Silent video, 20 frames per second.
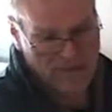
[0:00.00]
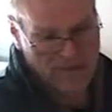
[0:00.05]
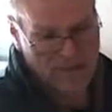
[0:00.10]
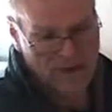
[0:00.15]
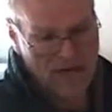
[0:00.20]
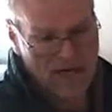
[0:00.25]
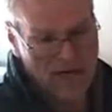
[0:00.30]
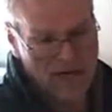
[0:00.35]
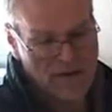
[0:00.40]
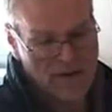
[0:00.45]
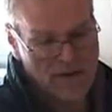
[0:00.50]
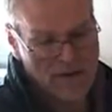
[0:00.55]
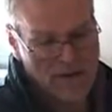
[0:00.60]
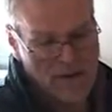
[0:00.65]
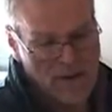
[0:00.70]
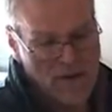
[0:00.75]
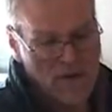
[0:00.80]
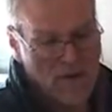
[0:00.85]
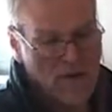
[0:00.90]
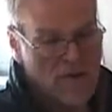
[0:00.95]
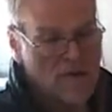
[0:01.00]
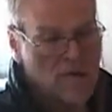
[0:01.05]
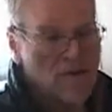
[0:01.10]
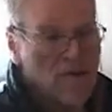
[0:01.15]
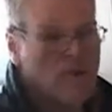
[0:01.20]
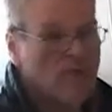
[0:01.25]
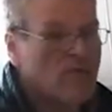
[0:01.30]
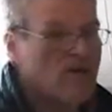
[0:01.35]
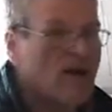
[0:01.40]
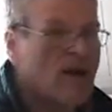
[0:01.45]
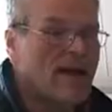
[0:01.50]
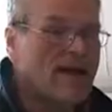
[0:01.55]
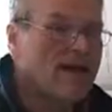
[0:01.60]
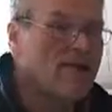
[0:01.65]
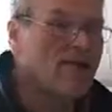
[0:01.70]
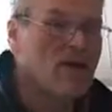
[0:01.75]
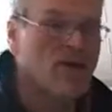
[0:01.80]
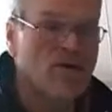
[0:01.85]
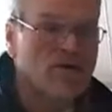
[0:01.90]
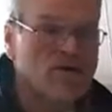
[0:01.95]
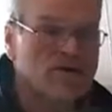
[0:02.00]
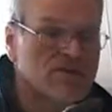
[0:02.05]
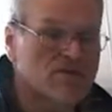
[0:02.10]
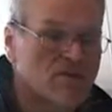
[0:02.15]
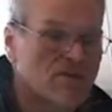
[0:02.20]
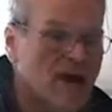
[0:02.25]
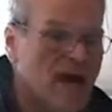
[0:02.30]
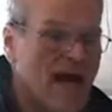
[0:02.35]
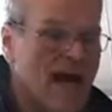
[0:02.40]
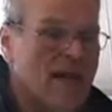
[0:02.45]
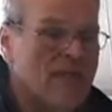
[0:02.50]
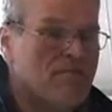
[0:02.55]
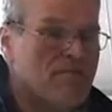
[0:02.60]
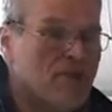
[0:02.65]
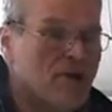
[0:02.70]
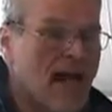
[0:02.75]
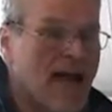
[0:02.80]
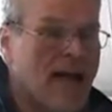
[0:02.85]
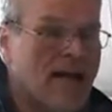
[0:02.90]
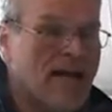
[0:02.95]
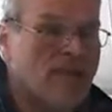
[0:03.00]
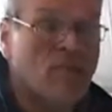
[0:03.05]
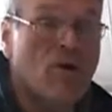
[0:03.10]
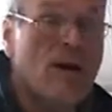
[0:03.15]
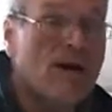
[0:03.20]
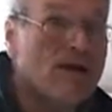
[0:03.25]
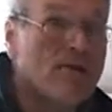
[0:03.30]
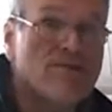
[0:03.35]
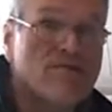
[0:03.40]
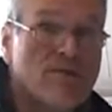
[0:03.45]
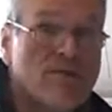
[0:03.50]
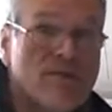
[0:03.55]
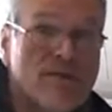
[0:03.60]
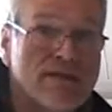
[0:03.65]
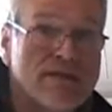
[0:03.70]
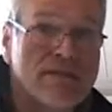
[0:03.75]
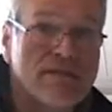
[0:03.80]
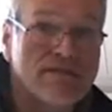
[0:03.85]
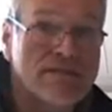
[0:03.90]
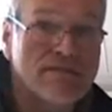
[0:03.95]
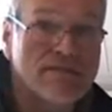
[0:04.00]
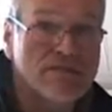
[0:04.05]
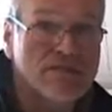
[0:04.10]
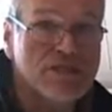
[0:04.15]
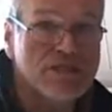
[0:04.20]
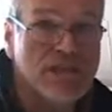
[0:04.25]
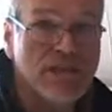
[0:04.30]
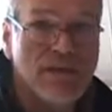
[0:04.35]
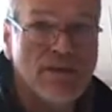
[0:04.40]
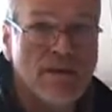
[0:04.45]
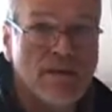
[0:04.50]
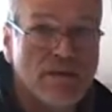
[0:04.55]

right? Running those red, black, and white through the TNT machine,